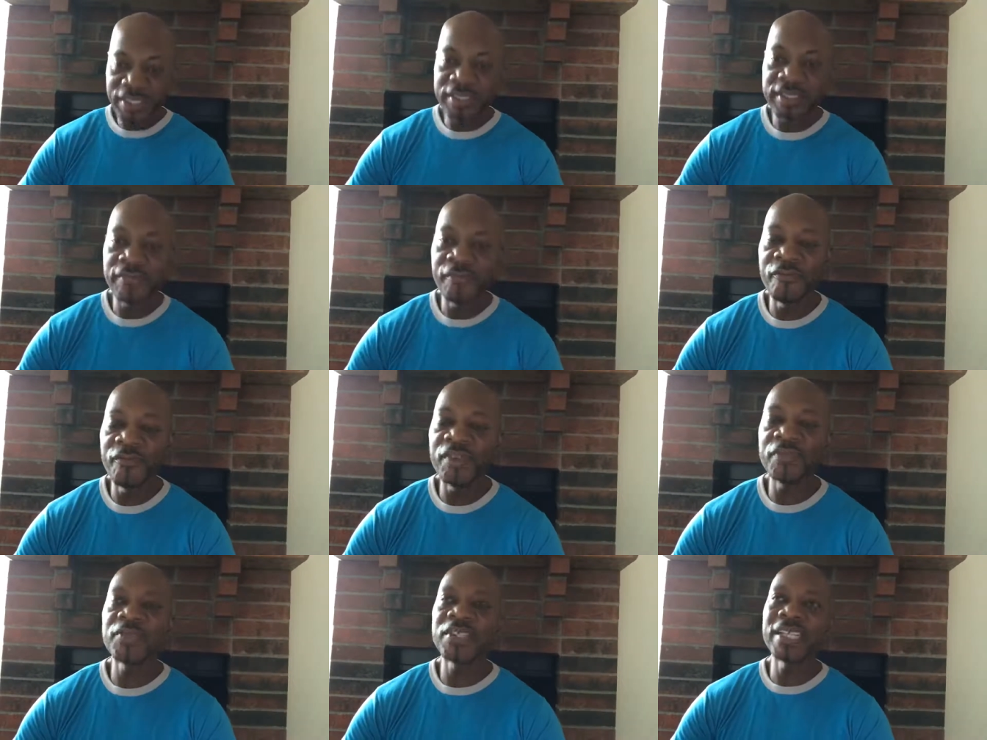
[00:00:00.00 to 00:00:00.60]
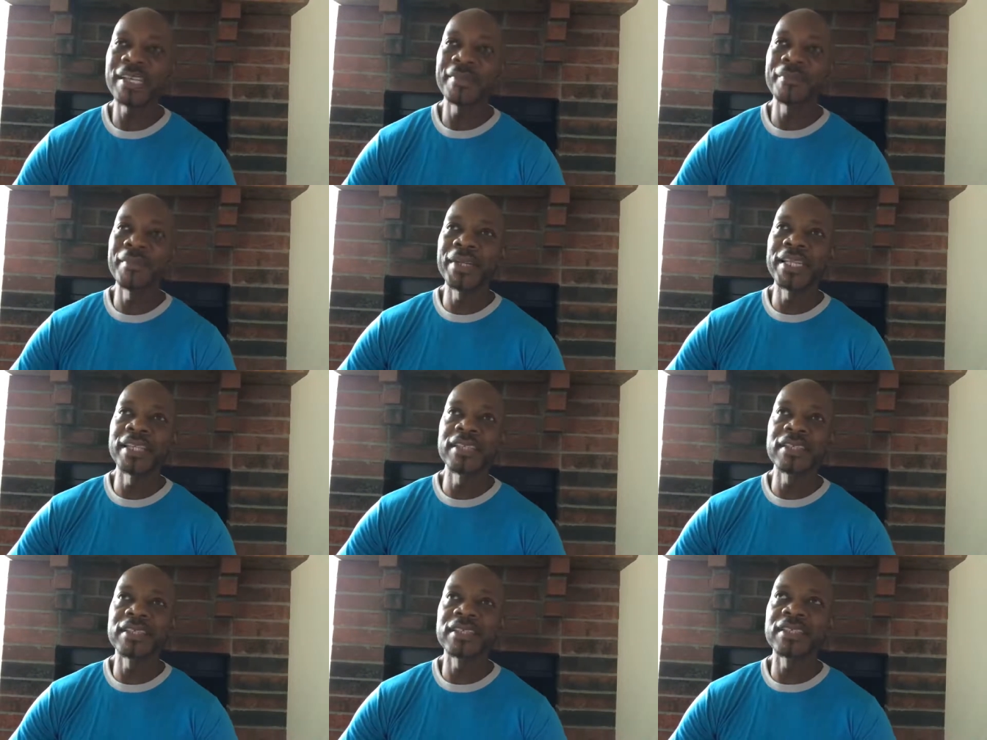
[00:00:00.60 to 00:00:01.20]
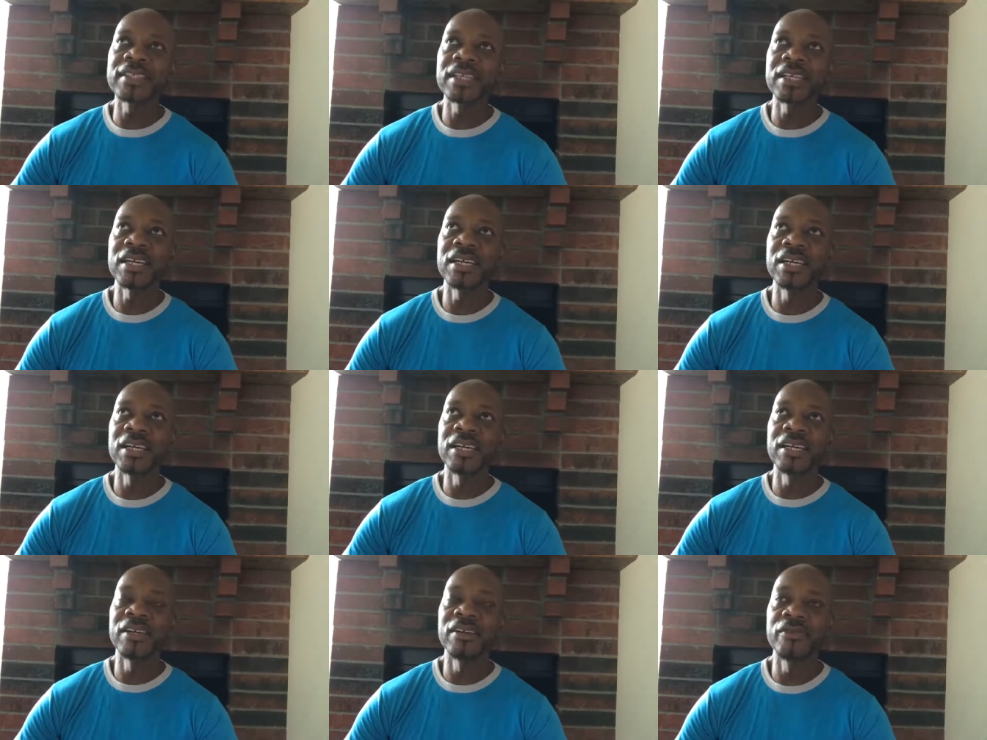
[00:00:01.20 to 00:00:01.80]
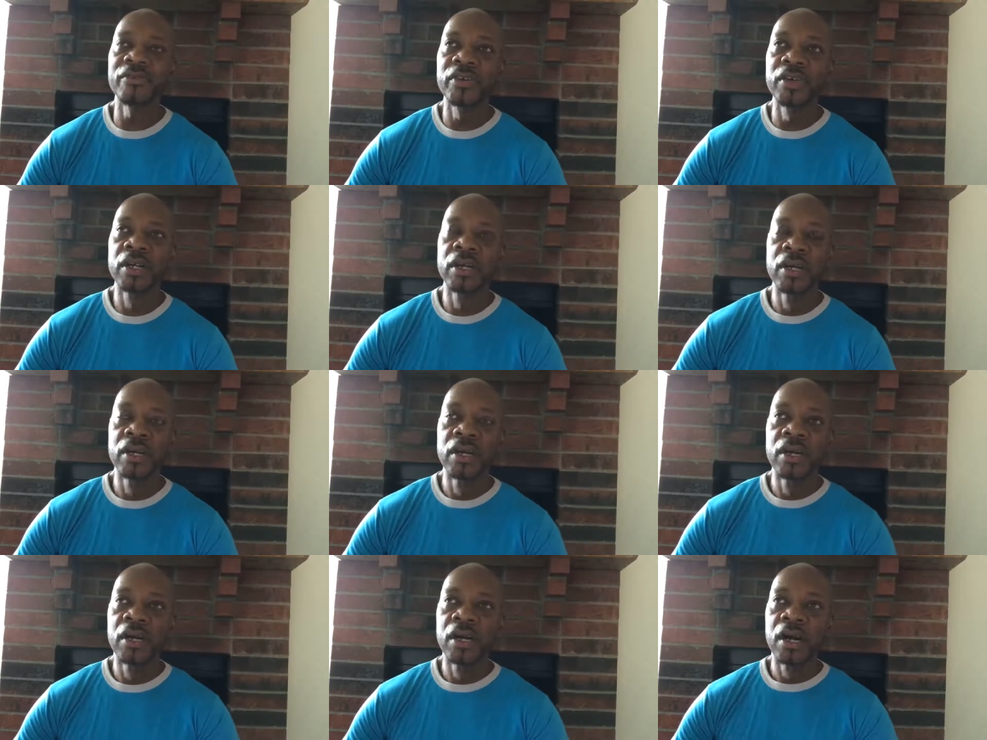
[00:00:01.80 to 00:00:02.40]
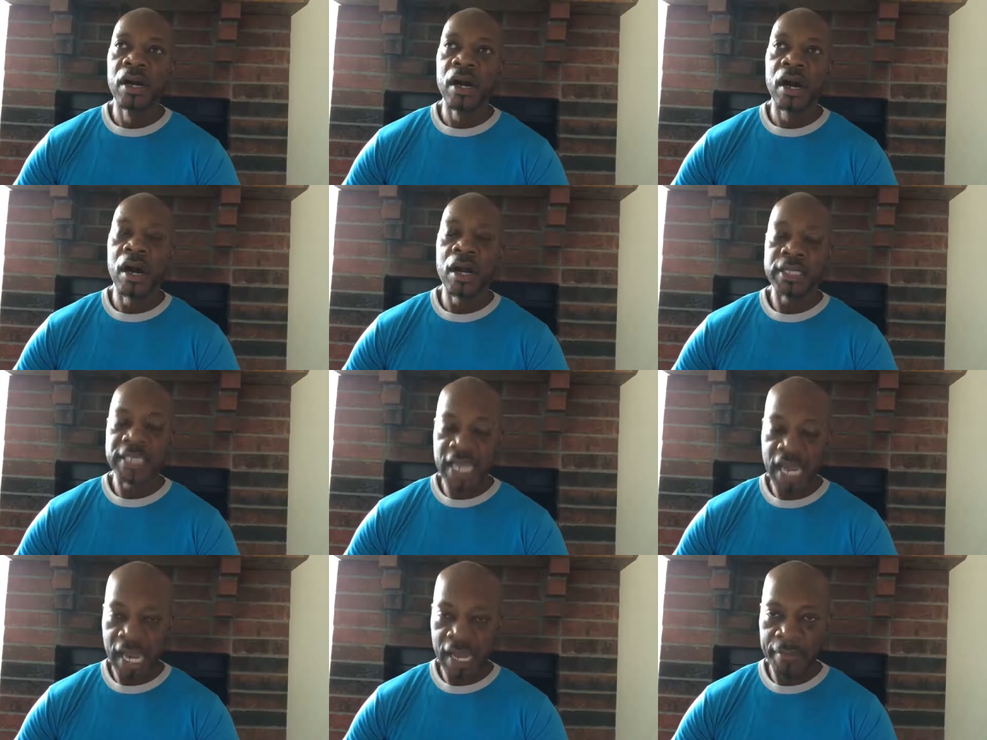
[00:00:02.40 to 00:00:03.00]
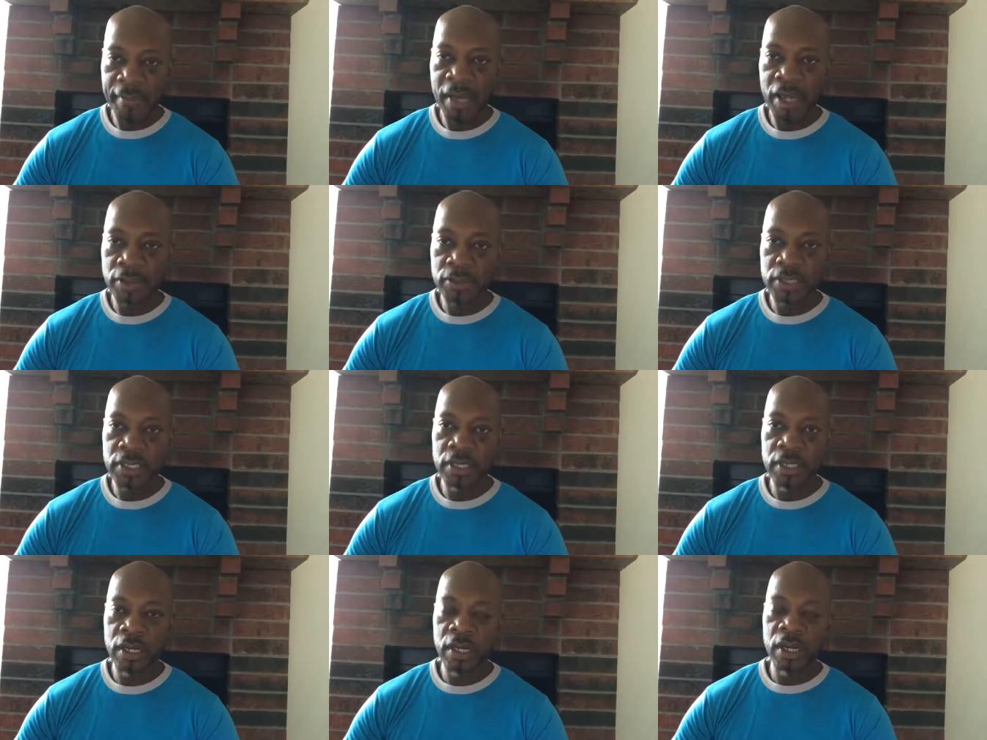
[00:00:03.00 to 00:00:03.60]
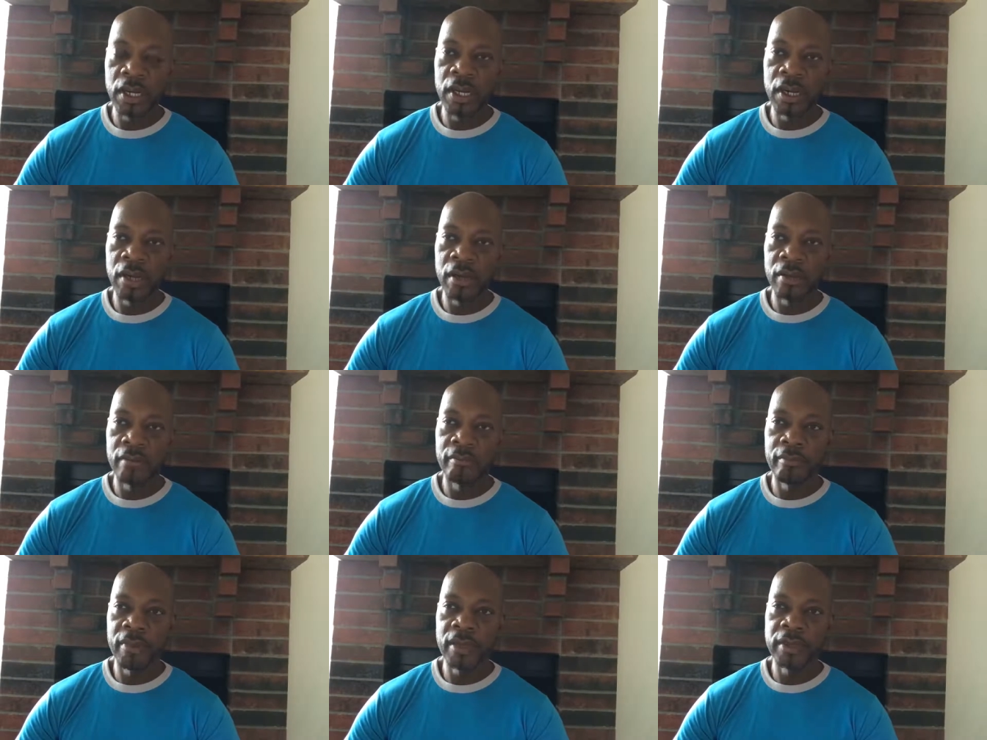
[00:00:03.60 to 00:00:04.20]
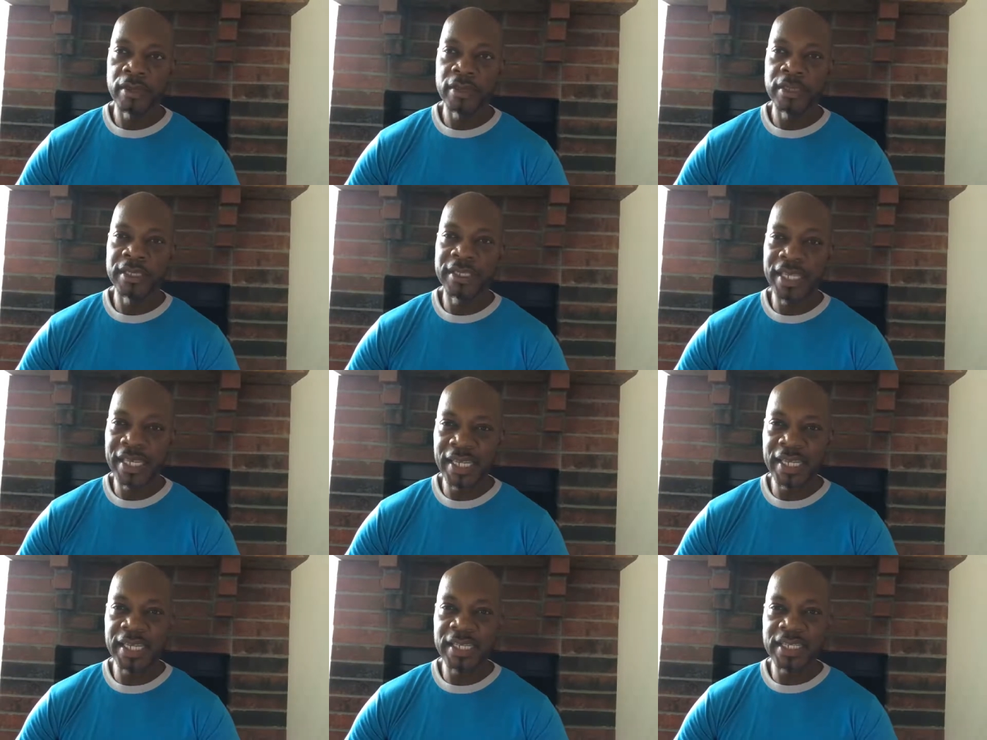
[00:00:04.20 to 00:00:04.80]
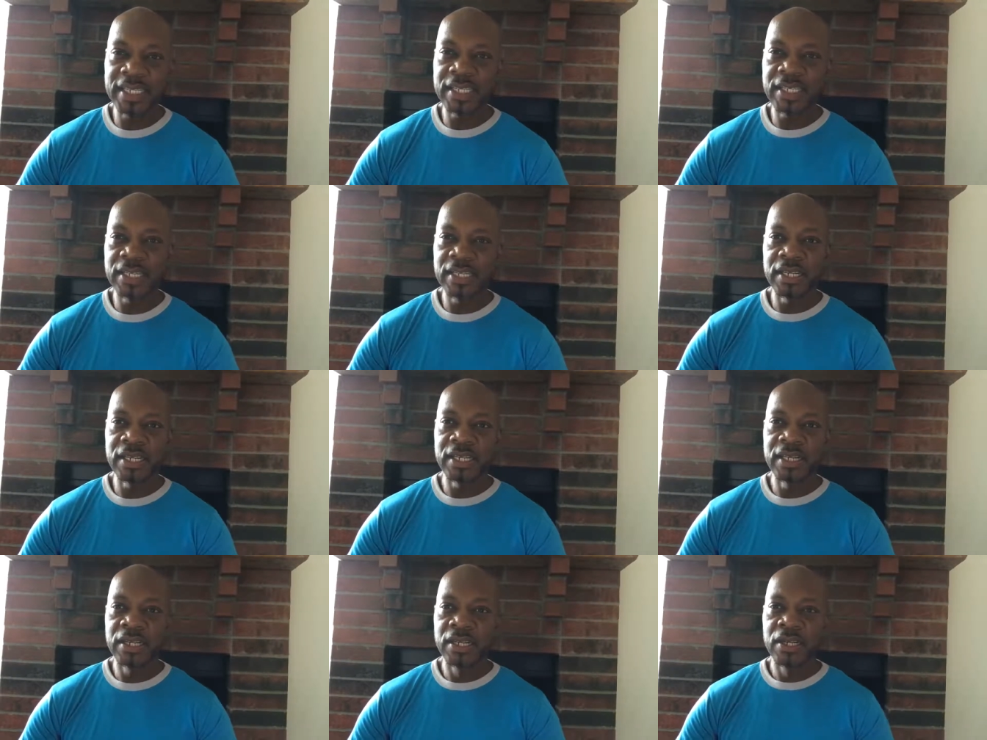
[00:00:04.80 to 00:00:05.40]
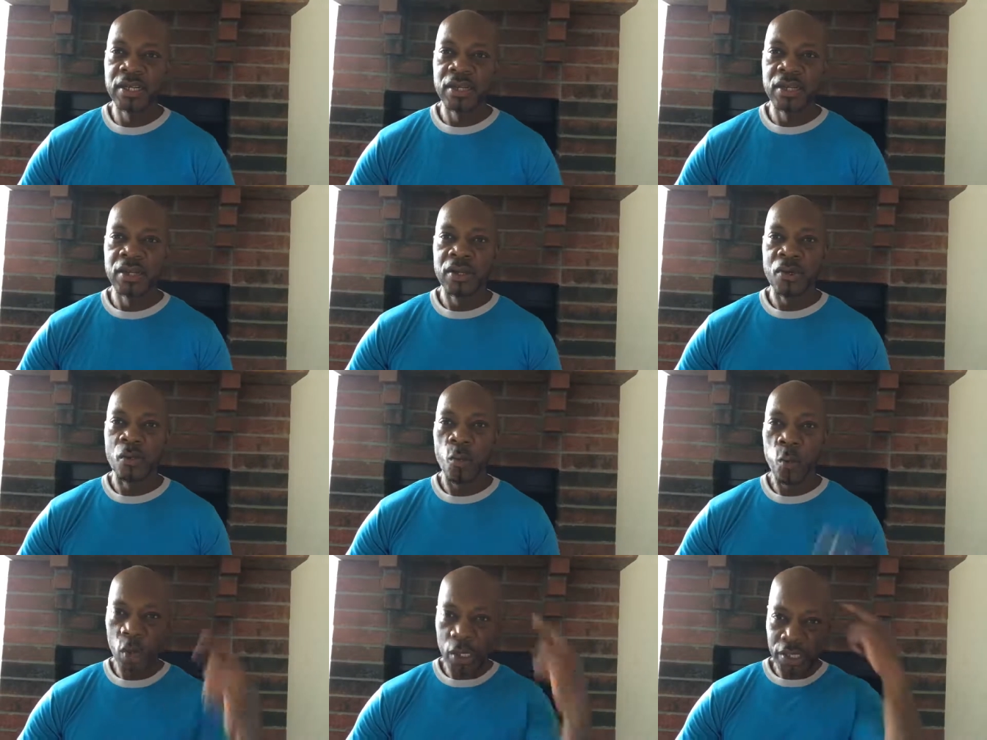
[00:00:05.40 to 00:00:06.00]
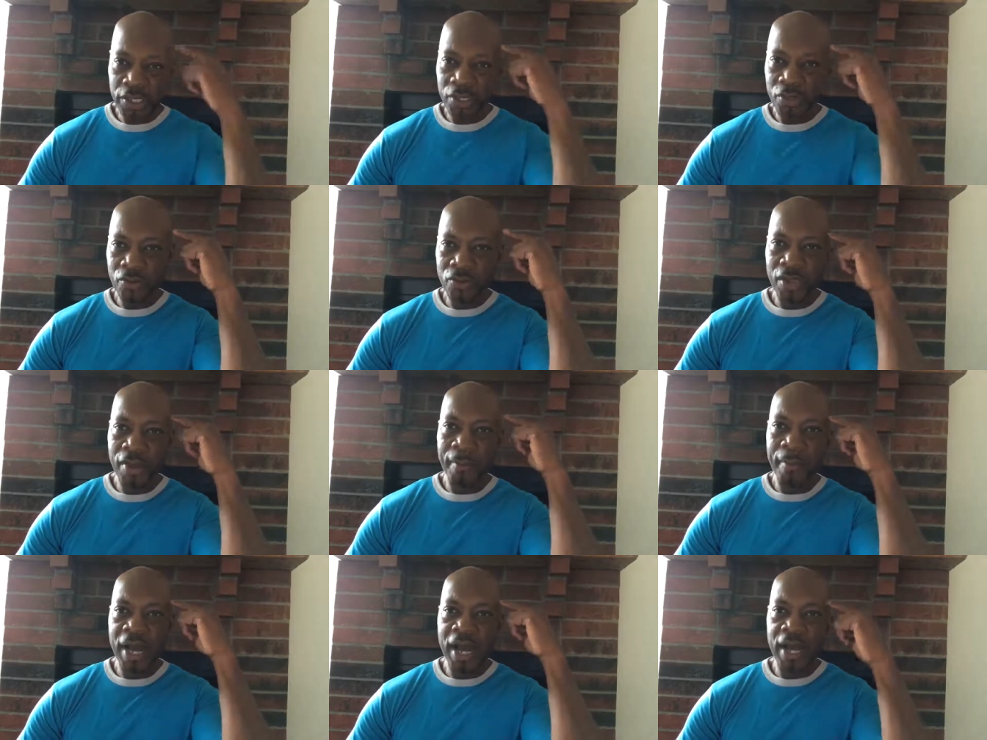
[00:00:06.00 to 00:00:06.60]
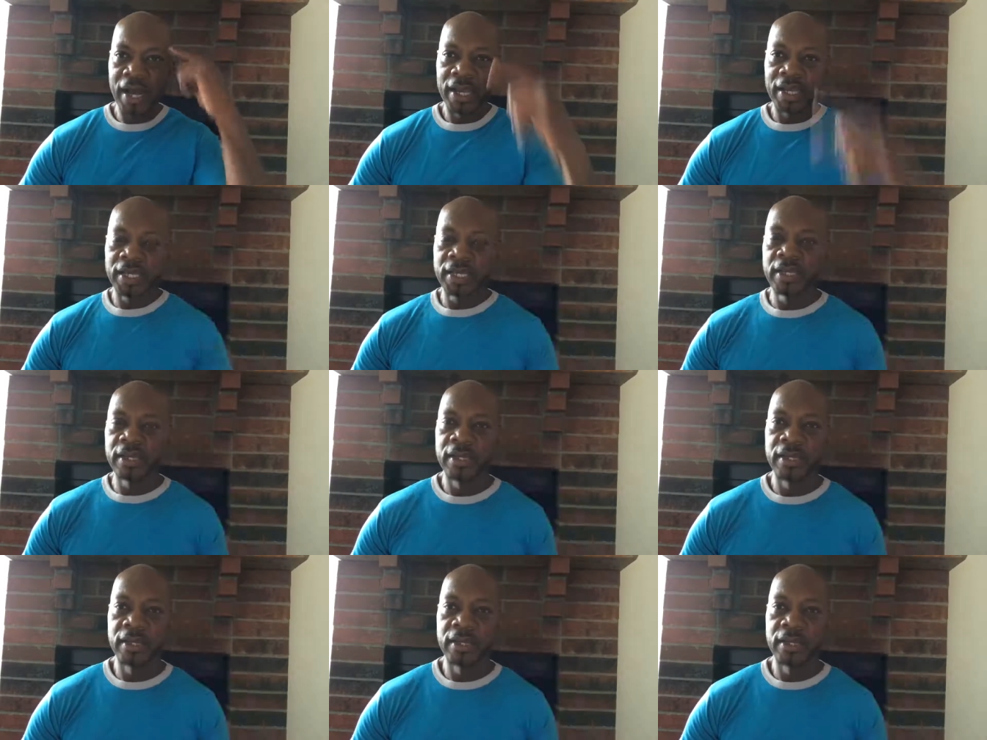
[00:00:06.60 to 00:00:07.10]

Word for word: this 15 minutes of a time out to um, dig into working on your mind.